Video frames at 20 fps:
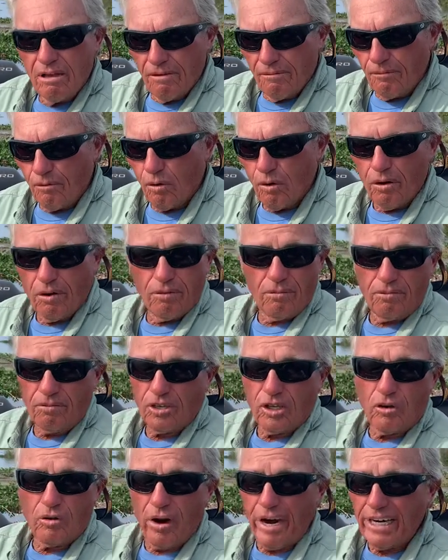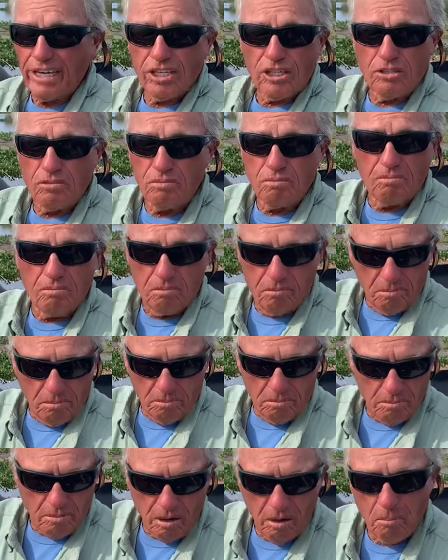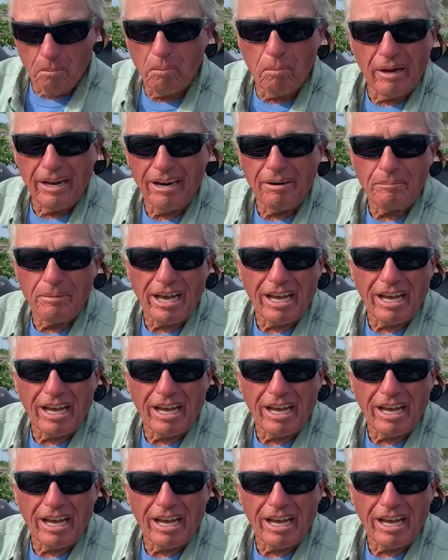for the greatest amount